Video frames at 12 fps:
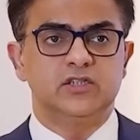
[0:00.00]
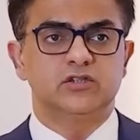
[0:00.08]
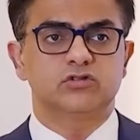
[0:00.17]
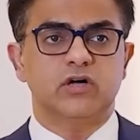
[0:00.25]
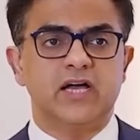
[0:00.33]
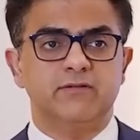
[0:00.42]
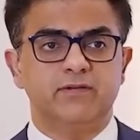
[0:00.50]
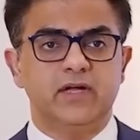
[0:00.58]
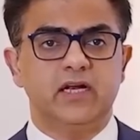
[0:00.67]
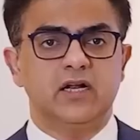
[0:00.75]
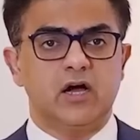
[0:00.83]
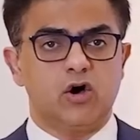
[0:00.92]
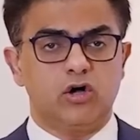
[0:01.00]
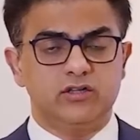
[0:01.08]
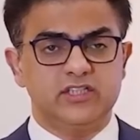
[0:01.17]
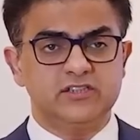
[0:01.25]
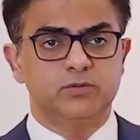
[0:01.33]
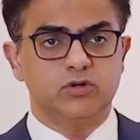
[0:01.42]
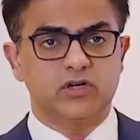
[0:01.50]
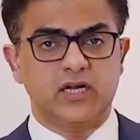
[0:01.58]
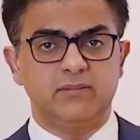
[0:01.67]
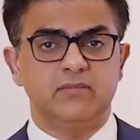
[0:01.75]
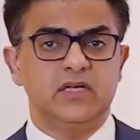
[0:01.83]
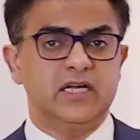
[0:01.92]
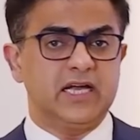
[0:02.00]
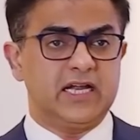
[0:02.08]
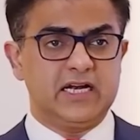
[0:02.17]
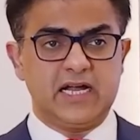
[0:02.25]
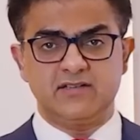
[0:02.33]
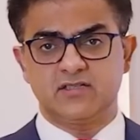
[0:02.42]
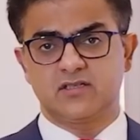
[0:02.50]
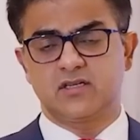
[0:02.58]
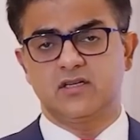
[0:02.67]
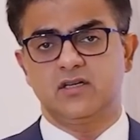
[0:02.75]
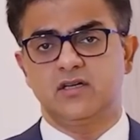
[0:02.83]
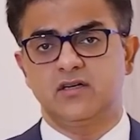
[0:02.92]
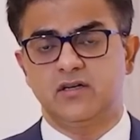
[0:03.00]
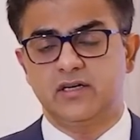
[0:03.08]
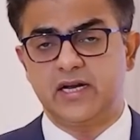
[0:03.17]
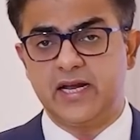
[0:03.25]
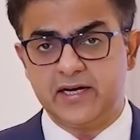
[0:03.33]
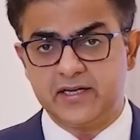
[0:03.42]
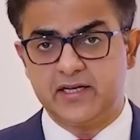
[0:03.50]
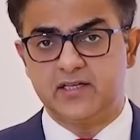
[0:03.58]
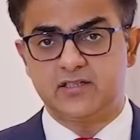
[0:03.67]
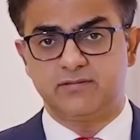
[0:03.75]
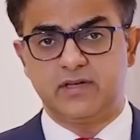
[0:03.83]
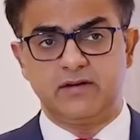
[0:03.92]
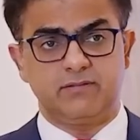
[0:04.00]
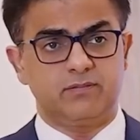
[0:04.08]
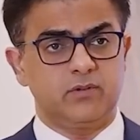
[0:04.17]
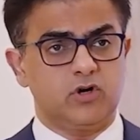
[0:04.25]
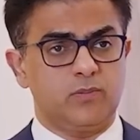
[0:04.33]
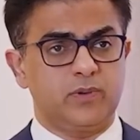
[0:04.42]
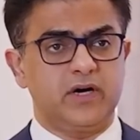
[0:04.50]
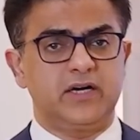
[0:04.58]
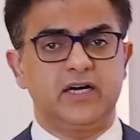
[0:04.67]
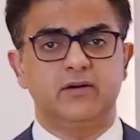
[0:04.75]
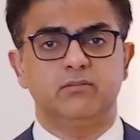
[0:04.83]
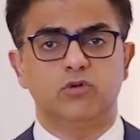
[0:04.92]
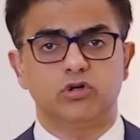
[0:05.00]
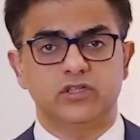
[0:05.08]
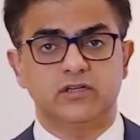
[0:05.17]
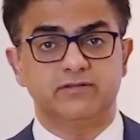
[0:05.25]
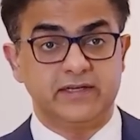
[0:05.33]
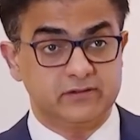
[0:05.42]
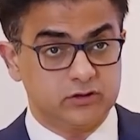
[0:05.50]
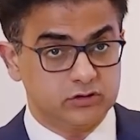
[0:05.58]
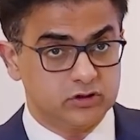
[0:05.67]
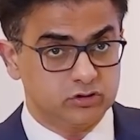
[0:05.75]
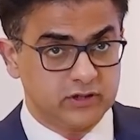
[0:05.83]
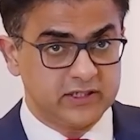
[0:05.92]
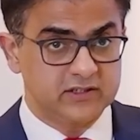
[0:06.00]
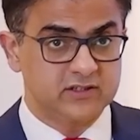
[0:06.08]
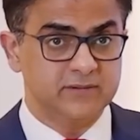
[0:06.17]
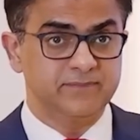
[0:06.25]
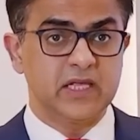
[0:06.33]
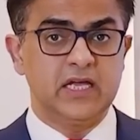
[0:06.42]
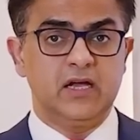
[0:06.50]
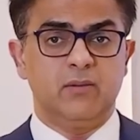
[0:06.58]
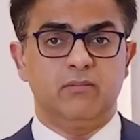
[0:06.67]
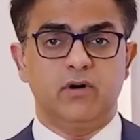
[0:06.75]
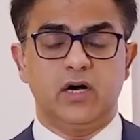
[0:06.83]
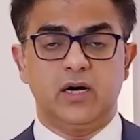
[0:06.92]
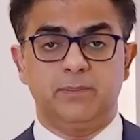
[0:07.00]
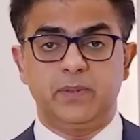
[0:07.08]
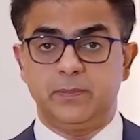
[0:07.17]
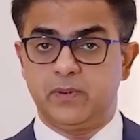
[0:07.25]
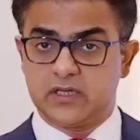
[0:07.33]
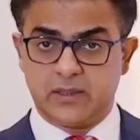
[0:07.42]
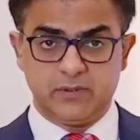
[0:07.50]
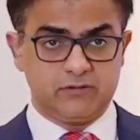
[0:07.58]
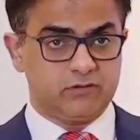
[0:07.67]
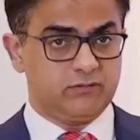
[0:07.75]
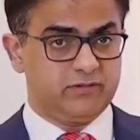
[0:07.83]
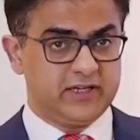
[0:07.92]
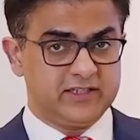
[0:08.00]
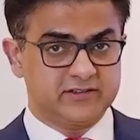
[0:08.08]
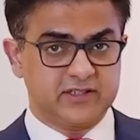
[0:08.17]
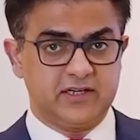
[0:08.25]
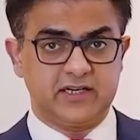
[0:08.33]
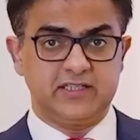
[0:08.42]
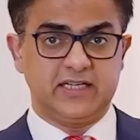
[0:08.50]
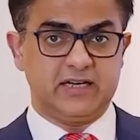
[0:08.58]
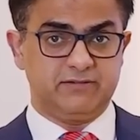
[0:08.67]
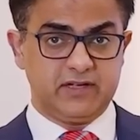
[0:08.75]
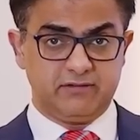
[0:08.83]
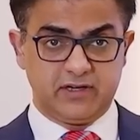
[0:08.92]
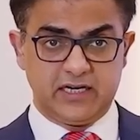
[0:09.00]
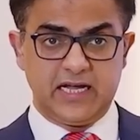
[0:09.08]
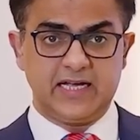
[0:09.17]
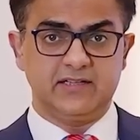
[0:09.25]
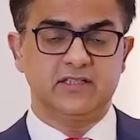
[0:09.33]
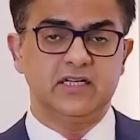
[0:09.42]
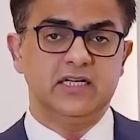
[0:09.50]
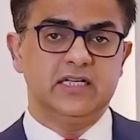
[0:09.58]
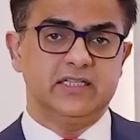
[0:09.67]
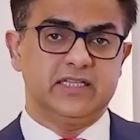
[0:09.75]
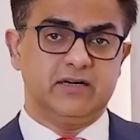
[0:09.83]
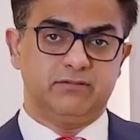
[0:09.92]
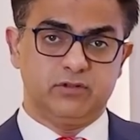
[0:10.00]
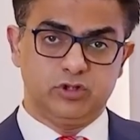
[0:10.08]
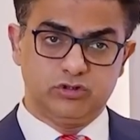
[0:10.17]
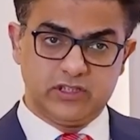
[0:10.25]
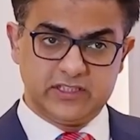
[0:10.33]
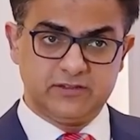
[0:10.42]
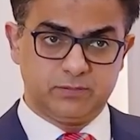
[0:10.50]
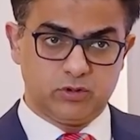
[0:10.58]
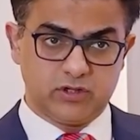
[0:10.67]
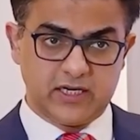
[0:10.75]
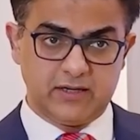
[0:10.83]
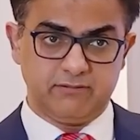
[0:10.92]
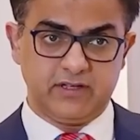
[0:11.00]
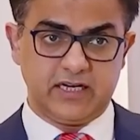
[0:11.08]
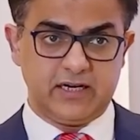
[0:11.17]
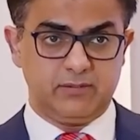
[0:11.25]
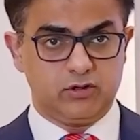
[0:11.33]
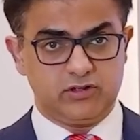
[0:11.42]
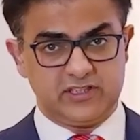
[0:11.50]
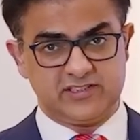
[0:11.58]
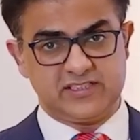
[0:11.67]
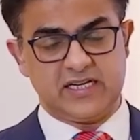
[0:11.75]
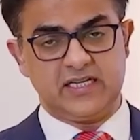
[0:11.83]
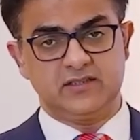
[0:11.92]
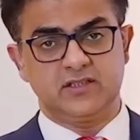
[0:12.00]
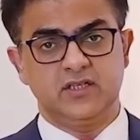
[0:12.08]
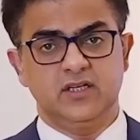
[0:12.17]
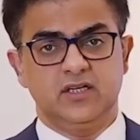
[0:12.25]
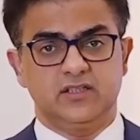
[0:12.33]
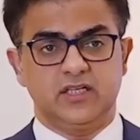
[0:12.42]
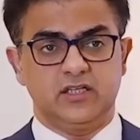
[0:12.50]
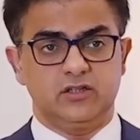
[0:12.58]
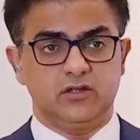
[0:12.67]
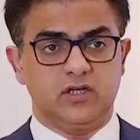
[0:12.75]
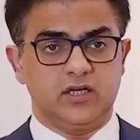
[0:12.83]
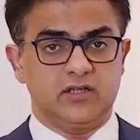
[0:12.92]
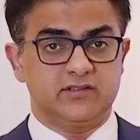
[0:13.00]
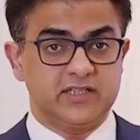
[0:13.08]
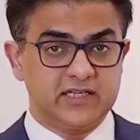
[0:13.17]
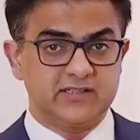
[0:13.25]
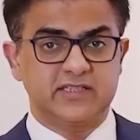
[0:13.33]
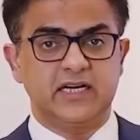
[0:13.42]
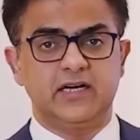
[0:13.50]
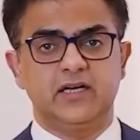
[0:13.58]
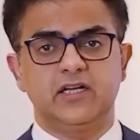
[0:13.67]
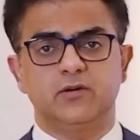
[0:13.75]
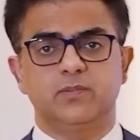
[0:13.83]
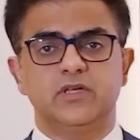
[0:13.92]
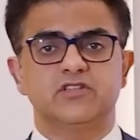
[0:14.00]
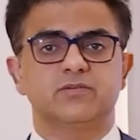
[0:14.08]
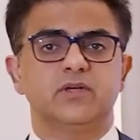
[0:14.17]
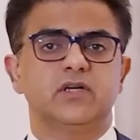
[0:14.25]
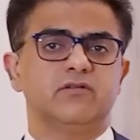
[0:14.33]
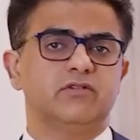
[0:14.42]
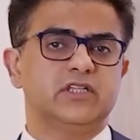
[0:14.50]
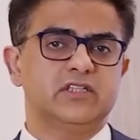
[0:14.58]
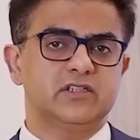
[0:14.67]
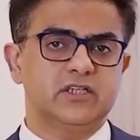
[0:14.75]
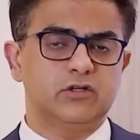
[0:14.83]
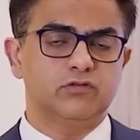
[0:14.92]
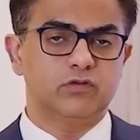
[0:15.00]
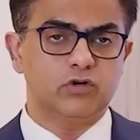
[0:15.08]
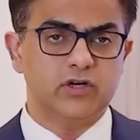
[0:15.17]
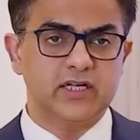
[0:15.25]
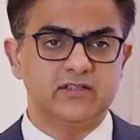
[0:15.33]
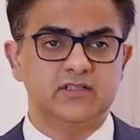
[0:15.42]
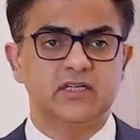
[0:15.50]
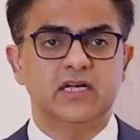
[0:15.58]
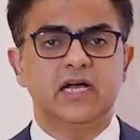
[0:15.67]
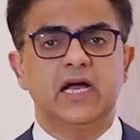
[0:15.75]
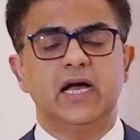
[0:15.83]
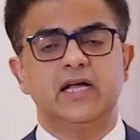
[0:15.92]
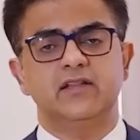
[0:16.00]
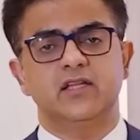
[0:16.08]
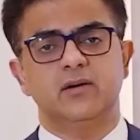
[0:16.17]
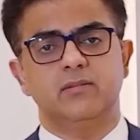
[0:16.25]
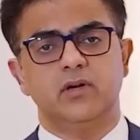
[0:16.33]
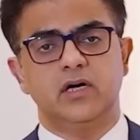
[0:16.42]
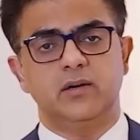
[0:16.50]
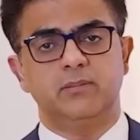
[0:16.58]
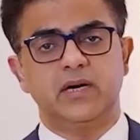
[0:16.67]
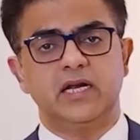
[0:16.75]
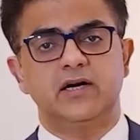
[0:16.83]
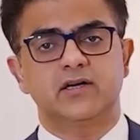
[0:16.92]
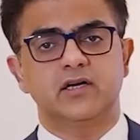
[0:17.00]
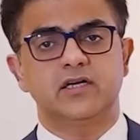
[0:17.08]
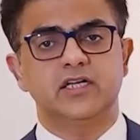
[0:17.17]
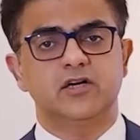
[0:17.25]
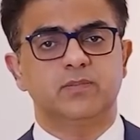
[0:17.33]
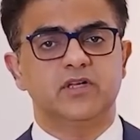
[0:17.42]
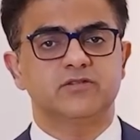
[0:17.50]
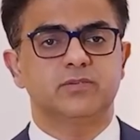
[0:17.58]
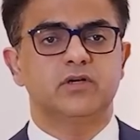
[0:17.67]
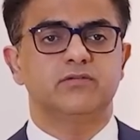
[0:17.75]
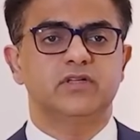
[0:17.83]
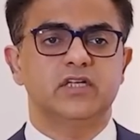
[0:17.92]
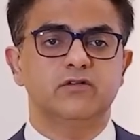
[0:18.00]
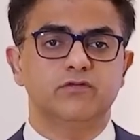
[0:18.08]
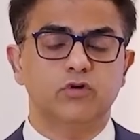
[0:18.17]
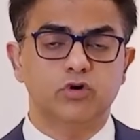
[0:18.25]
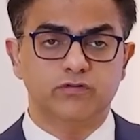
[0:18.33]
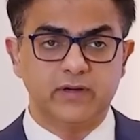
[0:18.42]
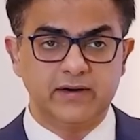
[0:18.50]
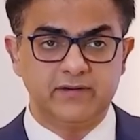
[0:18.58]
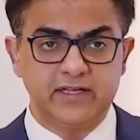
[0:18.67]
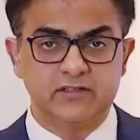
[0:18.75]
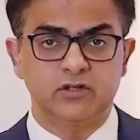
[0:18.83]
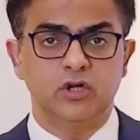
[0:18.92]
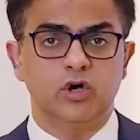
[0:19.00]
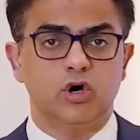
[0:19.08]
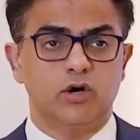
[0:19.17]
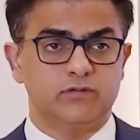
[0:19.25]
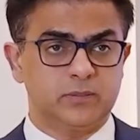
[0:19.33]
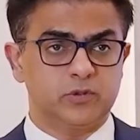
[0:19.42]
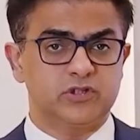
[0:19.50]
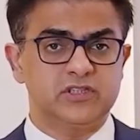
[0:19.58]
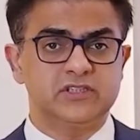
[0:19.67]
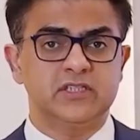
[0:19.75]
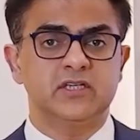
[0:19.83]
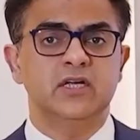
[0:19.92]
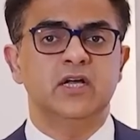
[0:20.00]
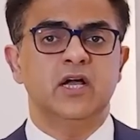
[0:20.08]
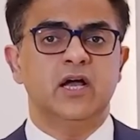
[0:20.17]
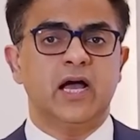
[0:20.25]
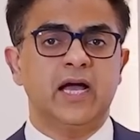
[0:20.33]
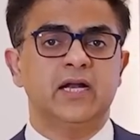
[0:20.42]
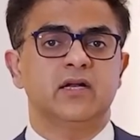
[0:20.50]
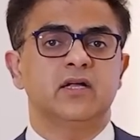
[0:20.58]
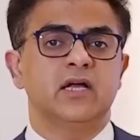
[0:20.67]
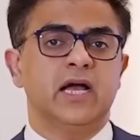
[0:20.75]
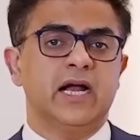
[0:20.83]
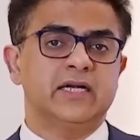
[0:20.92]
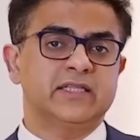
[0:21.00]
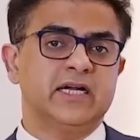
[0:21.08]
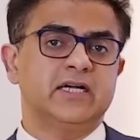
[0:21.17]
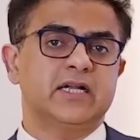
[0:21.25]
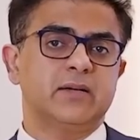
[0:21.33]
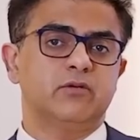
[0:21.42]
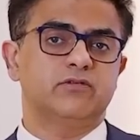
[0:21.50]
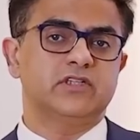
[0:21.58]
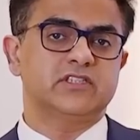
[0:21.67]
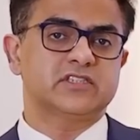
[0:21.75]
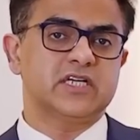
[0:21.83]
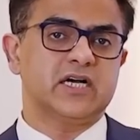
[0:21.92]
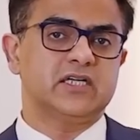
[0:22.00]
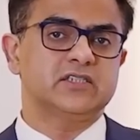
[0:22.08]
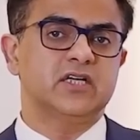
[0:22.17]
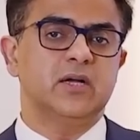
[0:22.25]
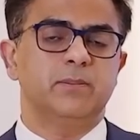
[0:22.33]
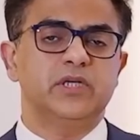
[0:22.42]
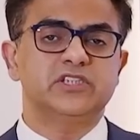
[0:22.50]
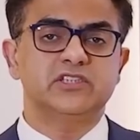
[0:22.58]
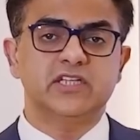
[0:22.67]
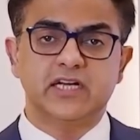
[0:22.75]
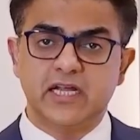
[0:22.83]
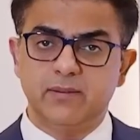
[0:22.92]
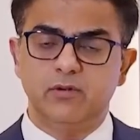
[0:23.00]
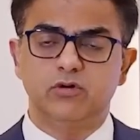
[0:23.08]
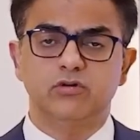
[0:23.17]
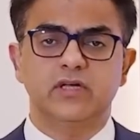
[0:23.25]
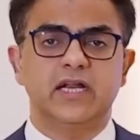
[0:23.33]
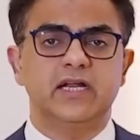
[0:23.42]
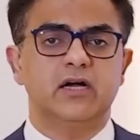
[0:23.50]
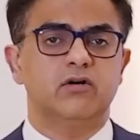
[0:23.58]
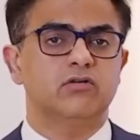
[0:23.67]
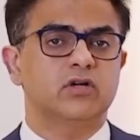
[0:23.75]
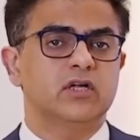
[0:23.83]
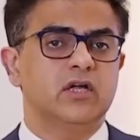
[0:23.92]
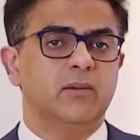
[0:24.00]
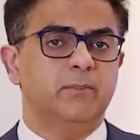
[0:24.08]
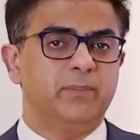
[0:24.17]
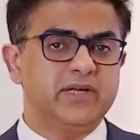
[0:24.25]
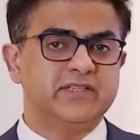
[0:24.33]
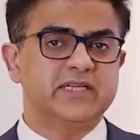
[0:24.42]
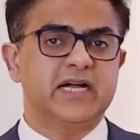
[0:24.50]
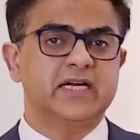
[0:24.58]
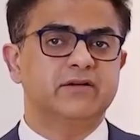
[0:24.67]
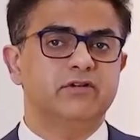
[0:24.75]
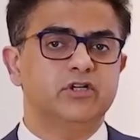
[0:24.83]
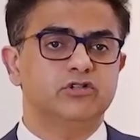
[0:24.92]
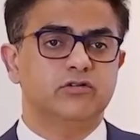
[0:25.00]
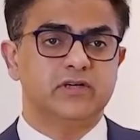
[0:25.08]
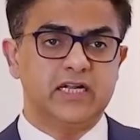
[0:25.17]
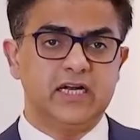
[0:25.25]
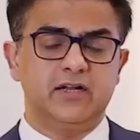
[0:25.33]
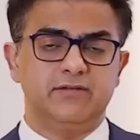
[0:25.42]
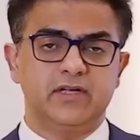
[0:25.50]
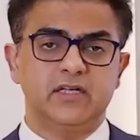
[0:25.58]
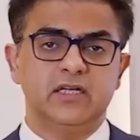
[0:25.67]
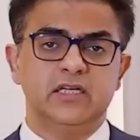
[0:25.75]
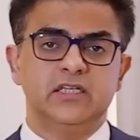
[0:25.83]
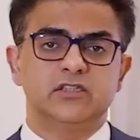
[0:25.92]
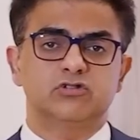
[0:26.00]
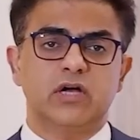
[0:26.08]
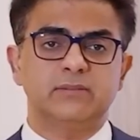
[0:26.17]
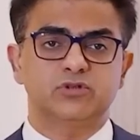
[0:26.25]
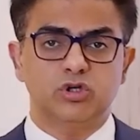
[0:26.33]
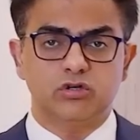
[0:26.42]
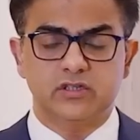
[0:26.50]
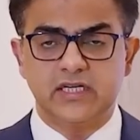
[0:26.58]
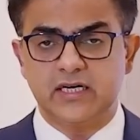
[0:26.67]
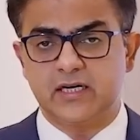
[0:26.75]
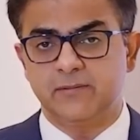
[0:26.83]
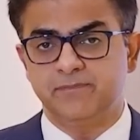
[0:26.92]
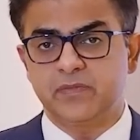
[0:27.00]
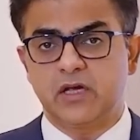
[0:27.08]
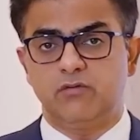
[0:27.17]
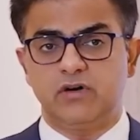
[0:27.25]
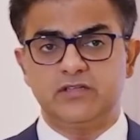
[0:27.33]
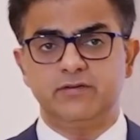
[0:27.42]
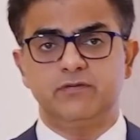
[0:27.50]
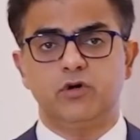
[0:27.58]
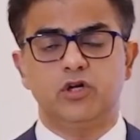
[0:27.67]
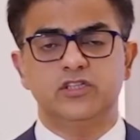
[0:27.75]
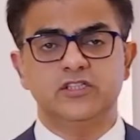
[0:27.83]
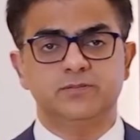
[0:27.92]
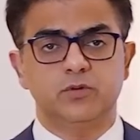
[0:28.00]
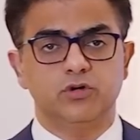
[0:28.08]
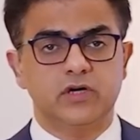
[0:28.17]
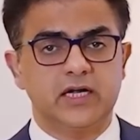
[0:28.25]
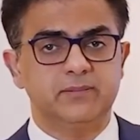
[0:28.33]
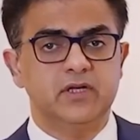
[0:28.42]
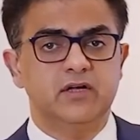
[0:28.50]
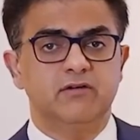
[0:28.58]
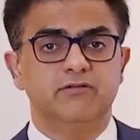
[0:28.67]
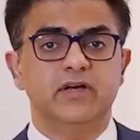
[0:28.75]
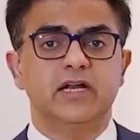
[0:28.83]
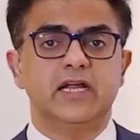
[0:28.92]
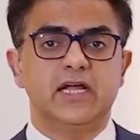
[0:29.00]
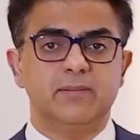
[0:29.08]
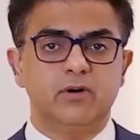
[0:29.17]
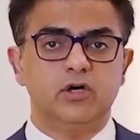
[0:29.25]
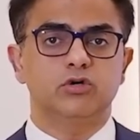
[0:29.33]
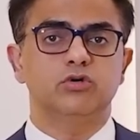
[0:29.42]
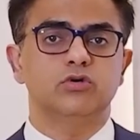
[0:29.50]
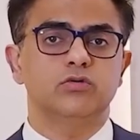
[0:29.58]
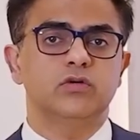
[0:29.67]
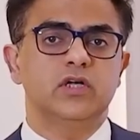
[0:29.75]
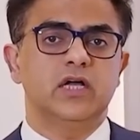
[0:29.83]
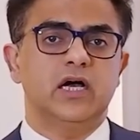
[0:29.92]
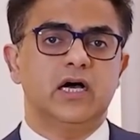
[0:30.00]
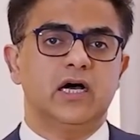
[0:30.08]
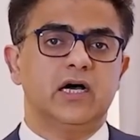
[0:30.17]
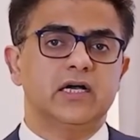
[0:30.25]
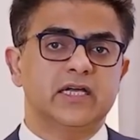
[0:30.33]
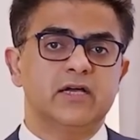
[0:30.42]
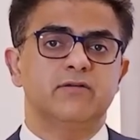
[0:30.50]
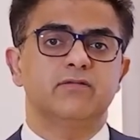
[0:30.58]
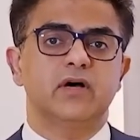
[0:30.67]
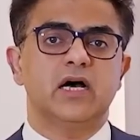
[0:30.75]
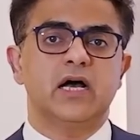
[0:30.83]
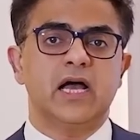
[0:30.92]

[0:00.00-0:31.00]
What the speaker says: So I feel on this program, in last 8 years, we have operated more than 5,000 joints, people coming from various countries, and we have realized that using this program, we are able to discharge the single side knee replacement within 3 to 4 days, and the bilateral knee replacement within 4 to 5 days of the procedure. And at that time of discharge, patients are able to carry out basic activities of daily living. So I'm sure that once we follow this program, we are able to give a